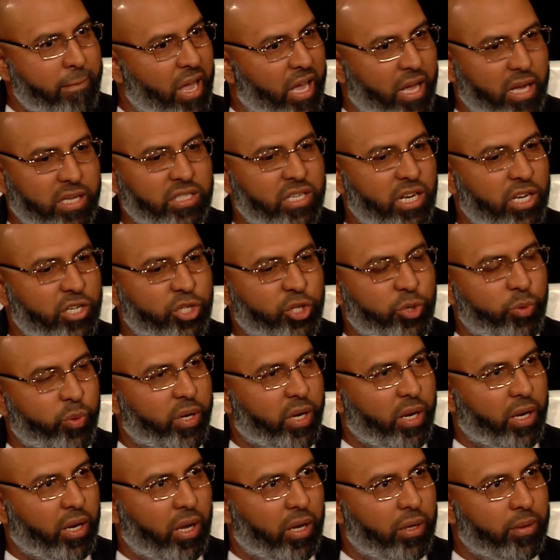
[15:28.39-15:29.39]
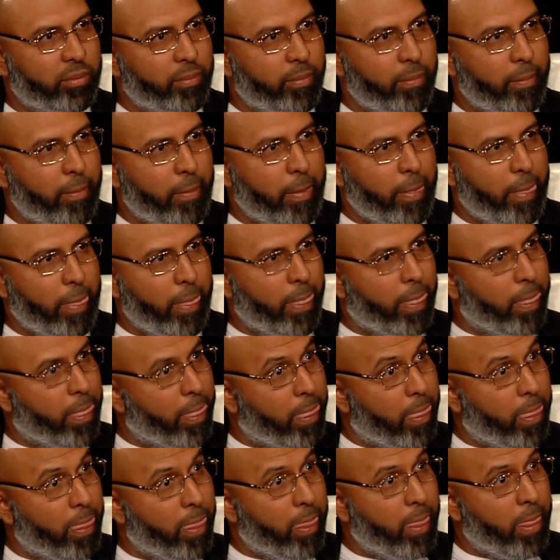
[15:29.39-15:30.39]
That's not Sharia law. If a woman should
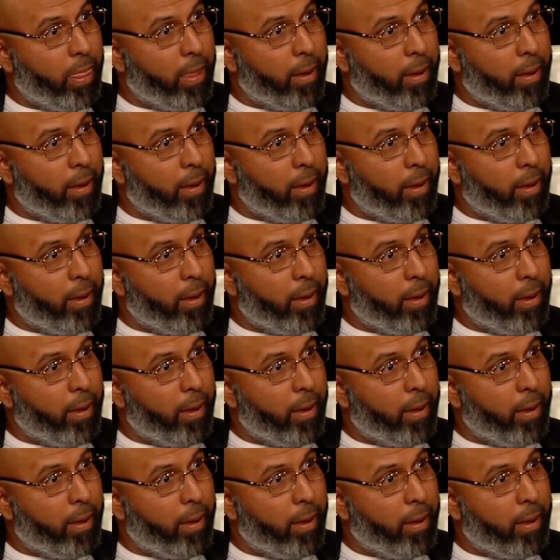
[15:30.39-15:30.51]
commit